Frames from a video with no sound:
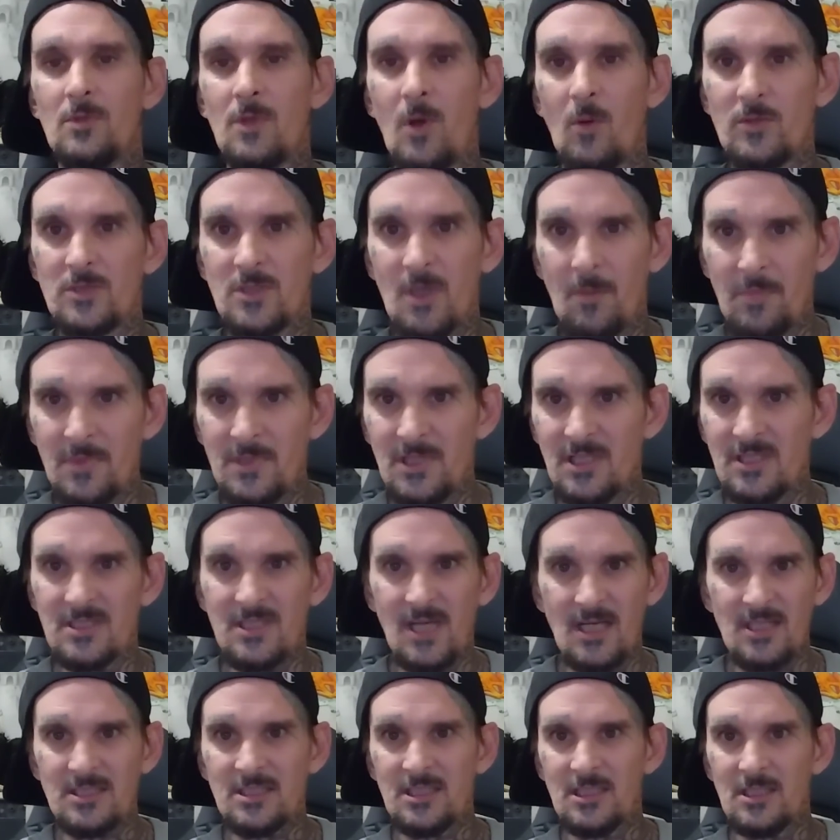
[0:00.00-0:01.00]
no one's up and
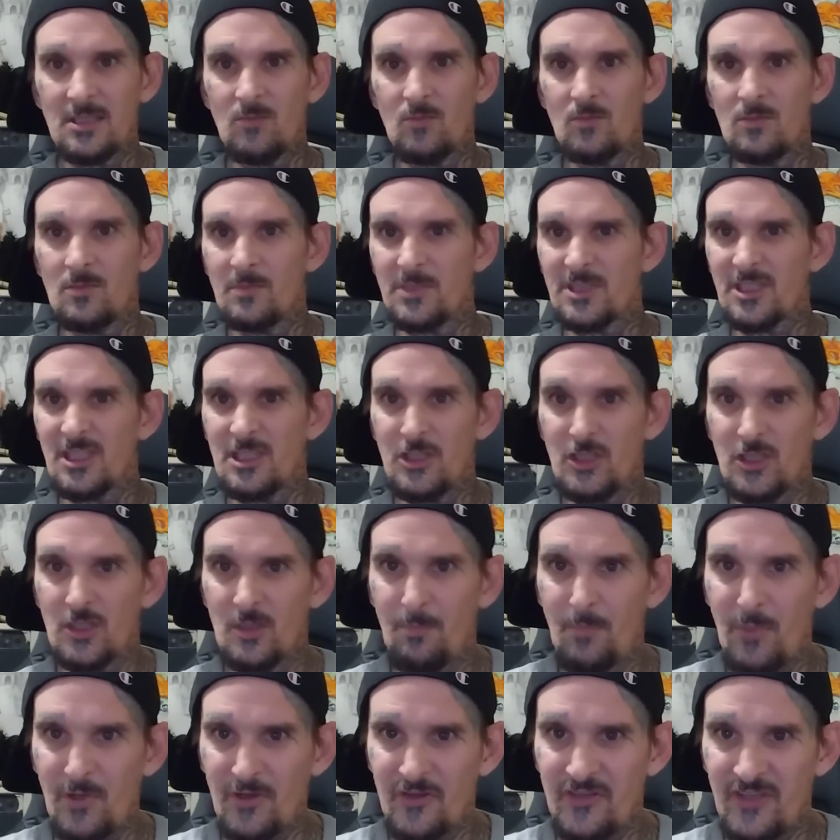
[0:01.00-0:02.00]
discuss it, but since
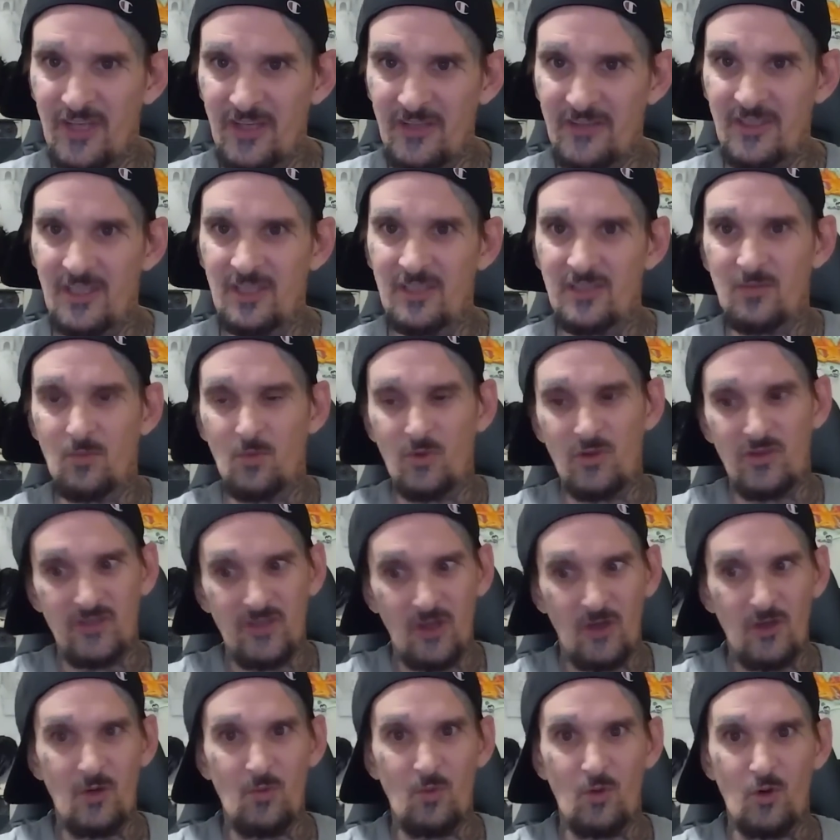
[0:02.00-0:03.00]
your persistence, we'll
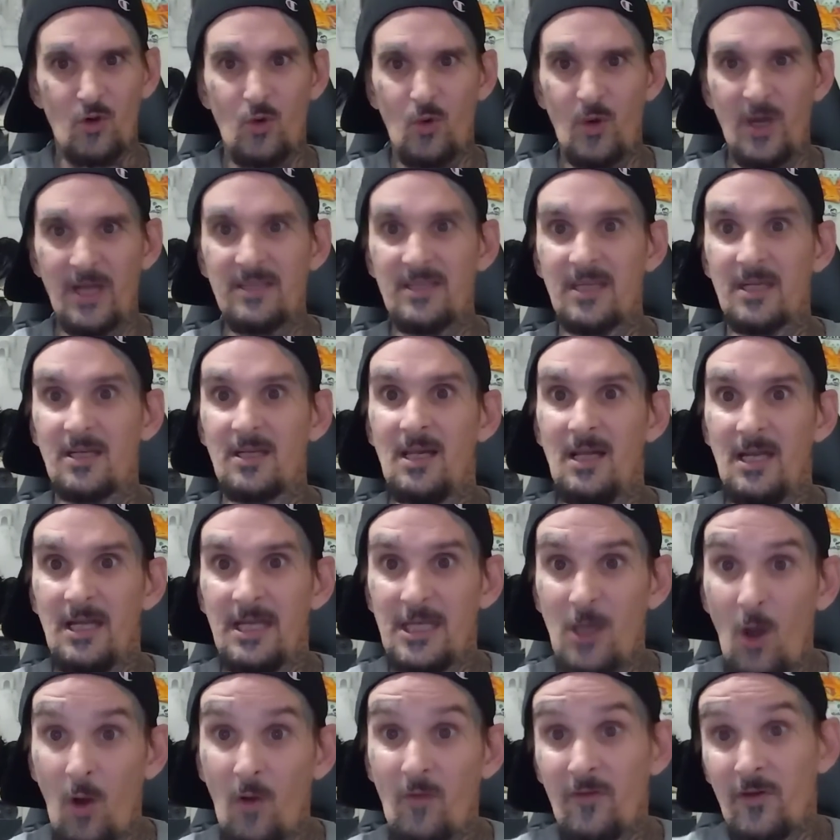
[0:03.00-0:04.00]
tell you real quick that
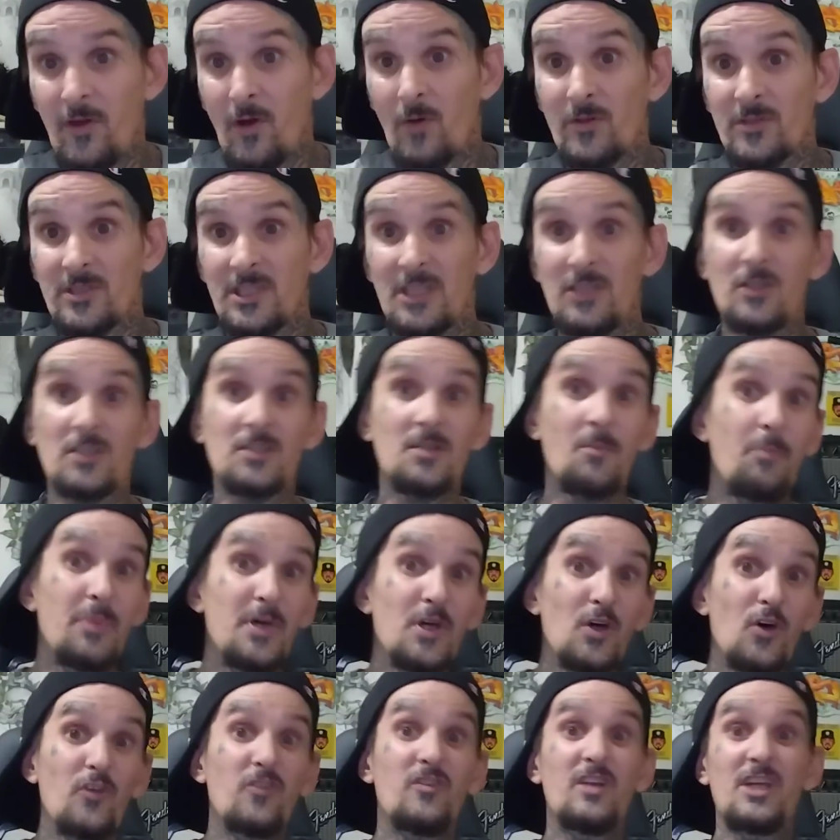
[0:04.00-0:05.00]
he overdosed. He took some
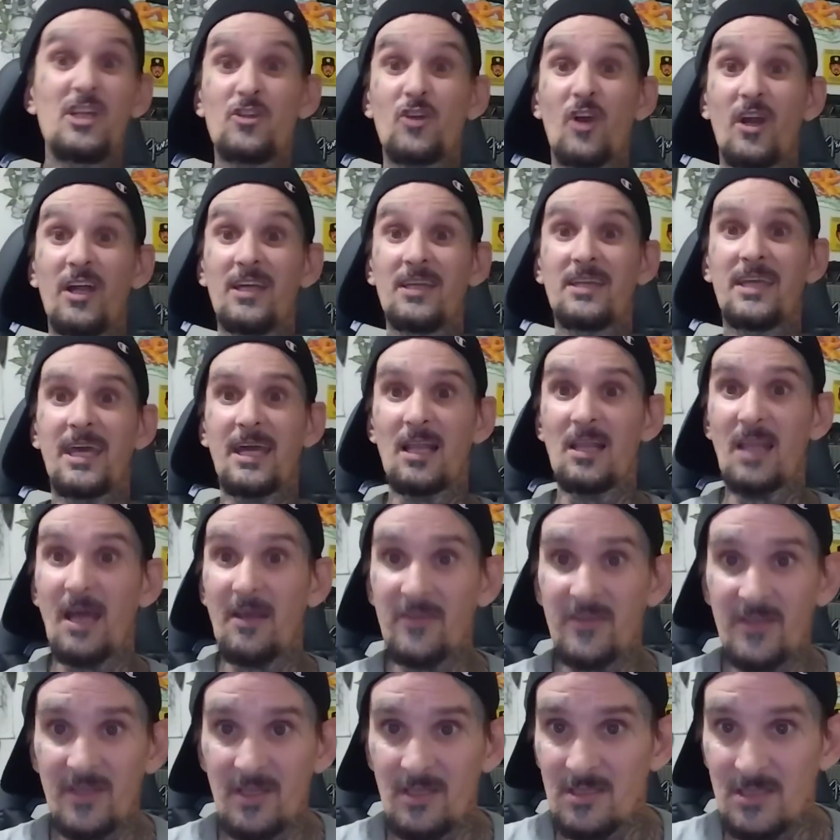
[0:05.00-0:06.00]
pills and he drank, had a
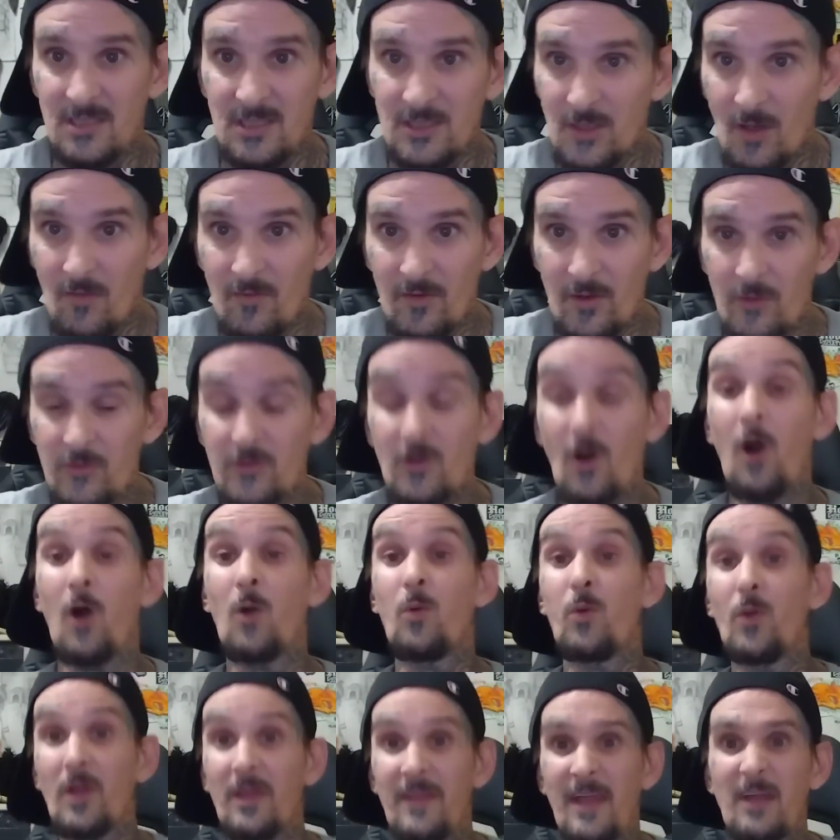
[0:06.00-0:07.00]
life sentence, he was overdosed.
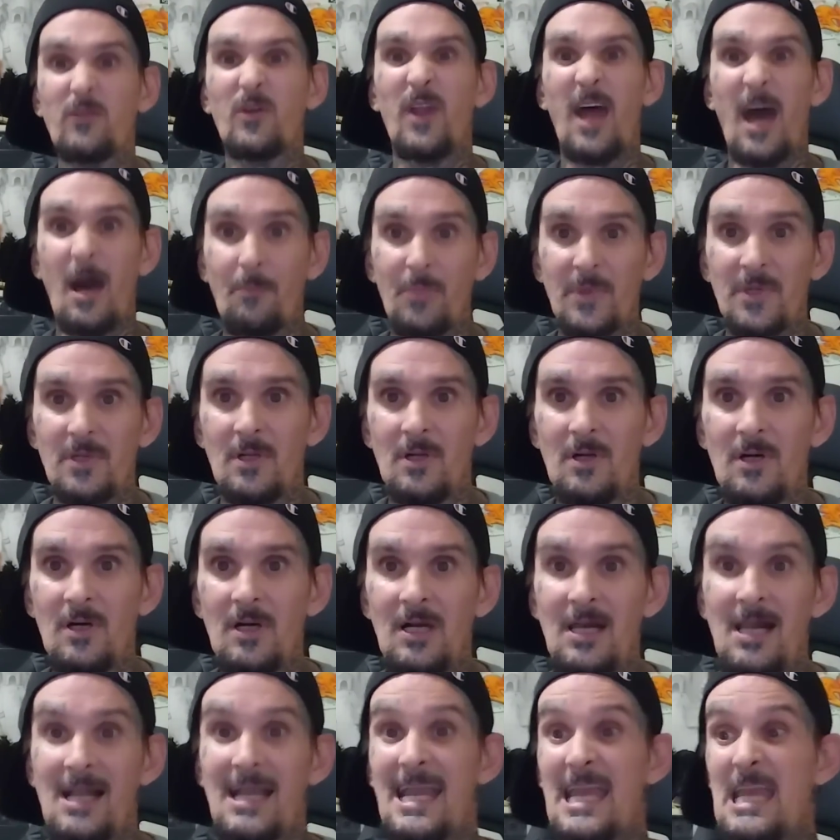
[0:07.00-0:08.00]
Oh, really? That's what happened?
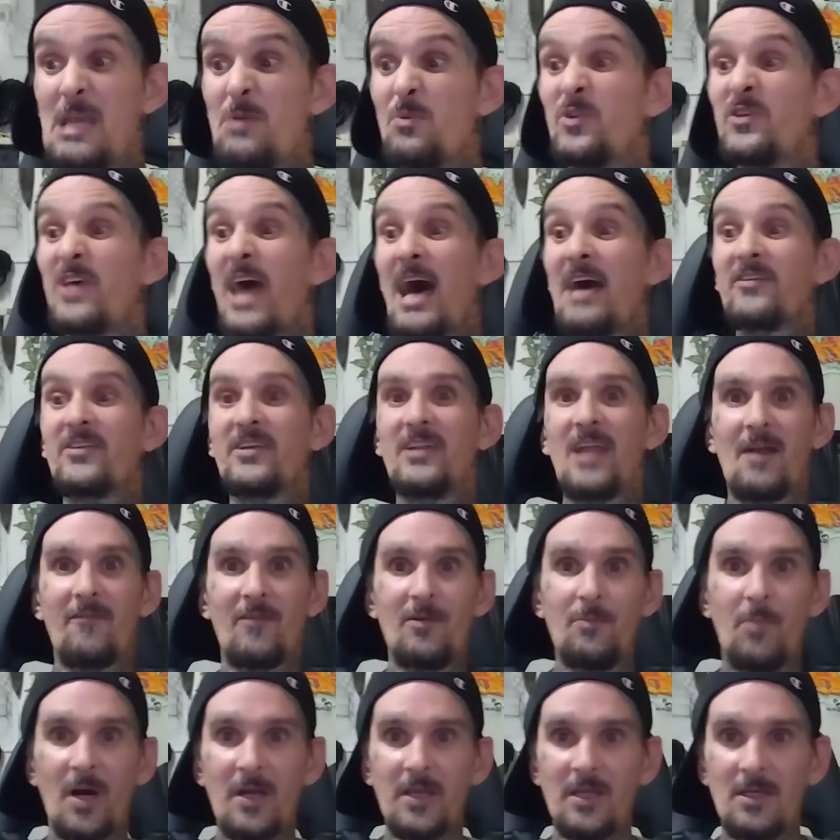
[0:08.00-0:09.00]
And he was asking
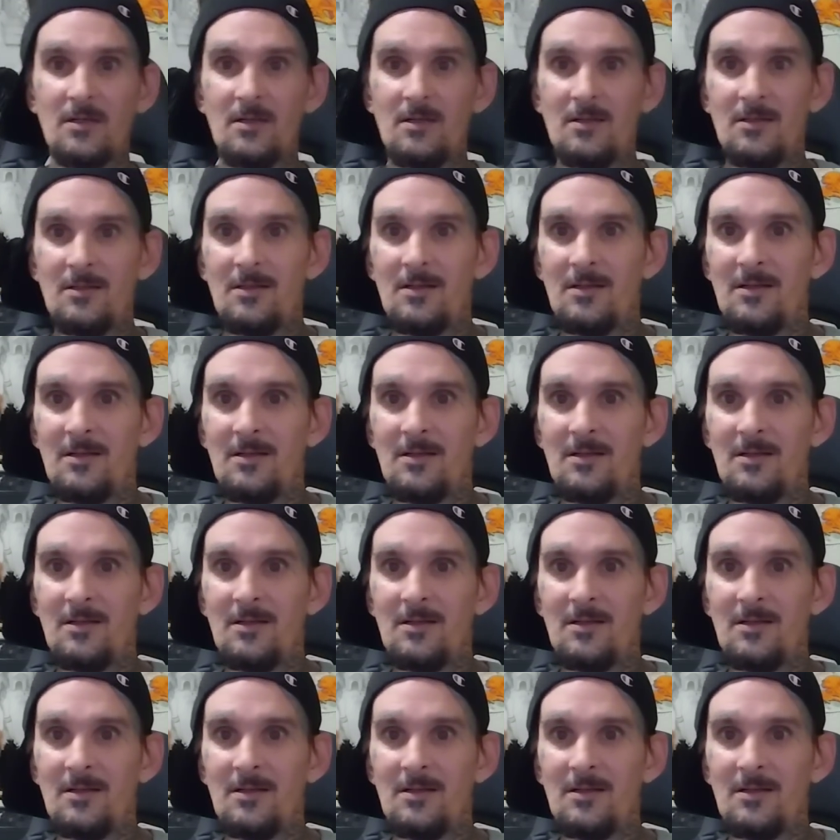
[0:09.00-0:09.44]
everybody.